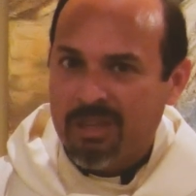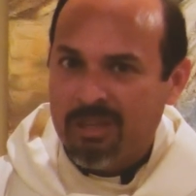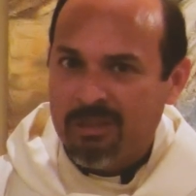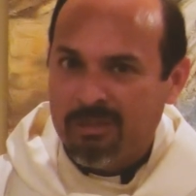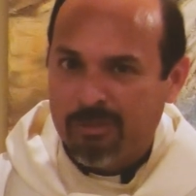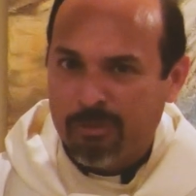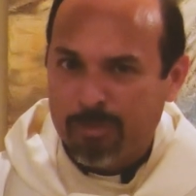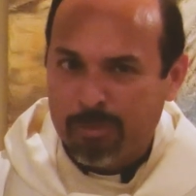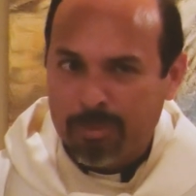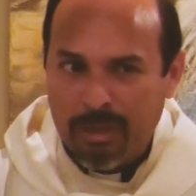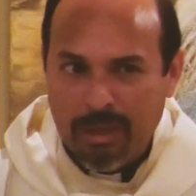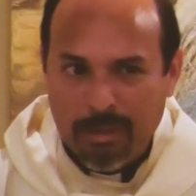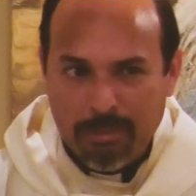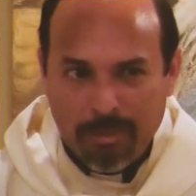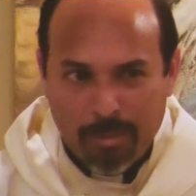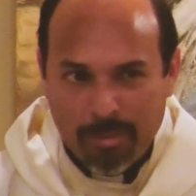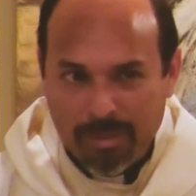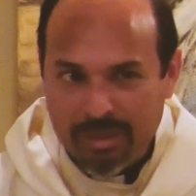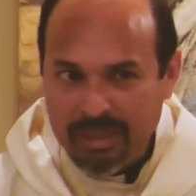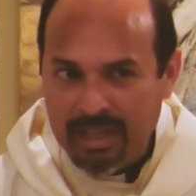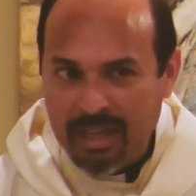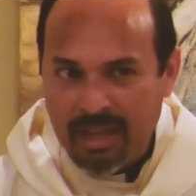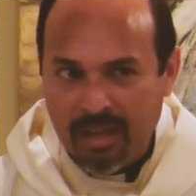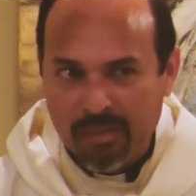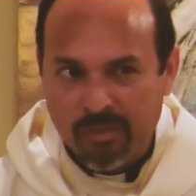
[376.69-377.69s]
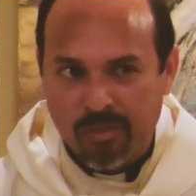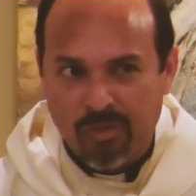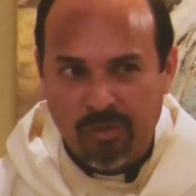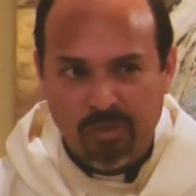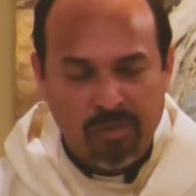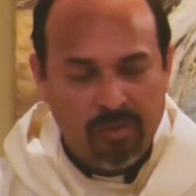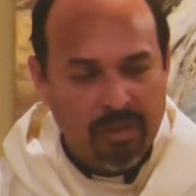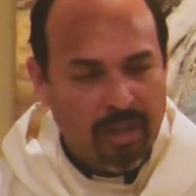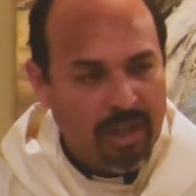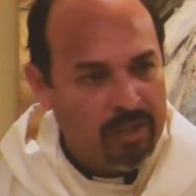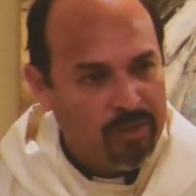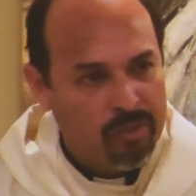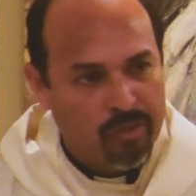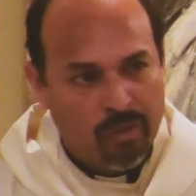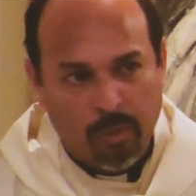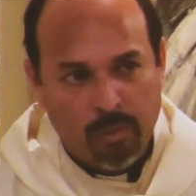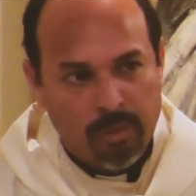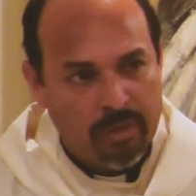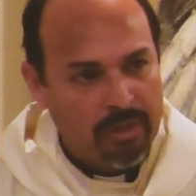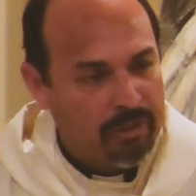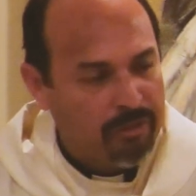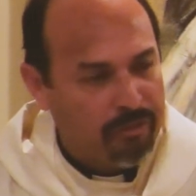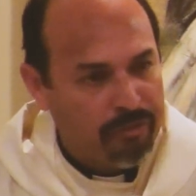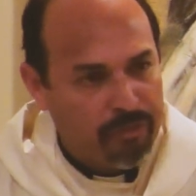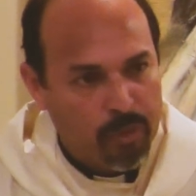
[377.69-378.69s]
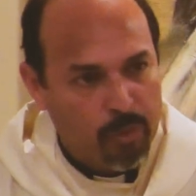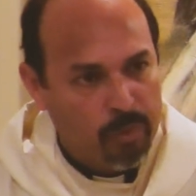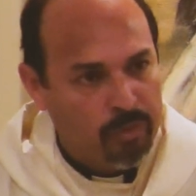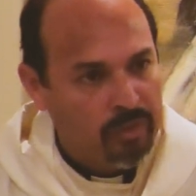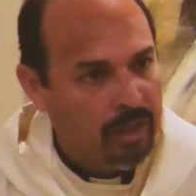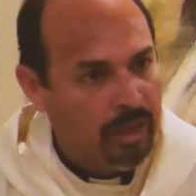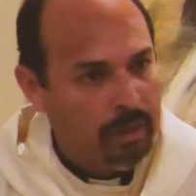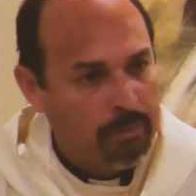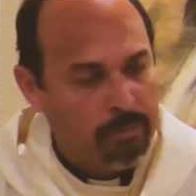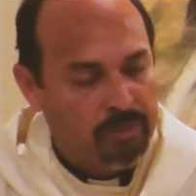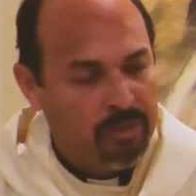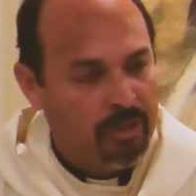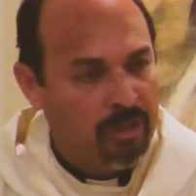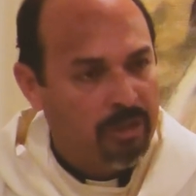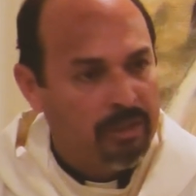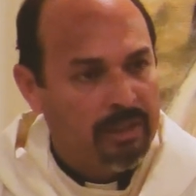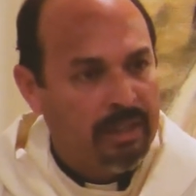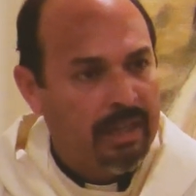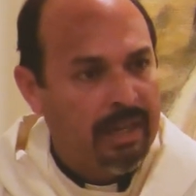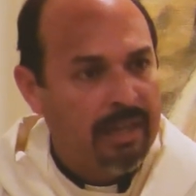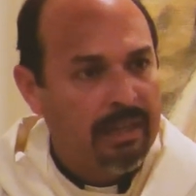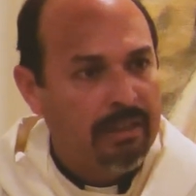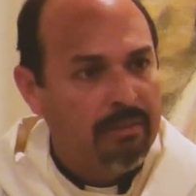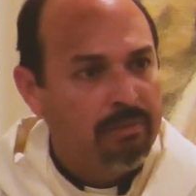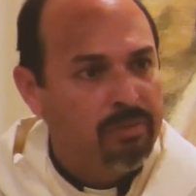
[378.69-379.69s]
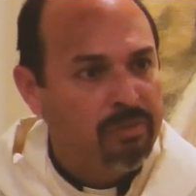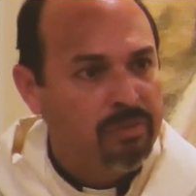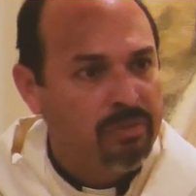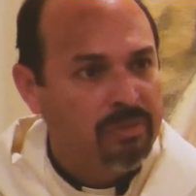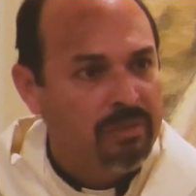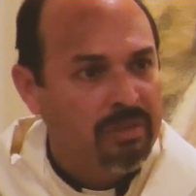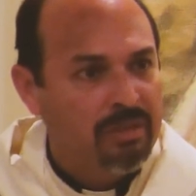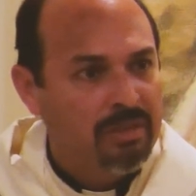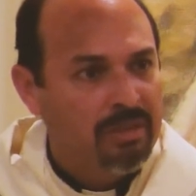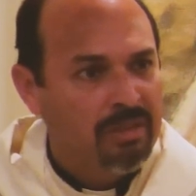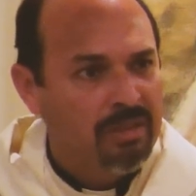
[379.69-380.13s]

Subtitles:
is probably exercised only a few times in our lives.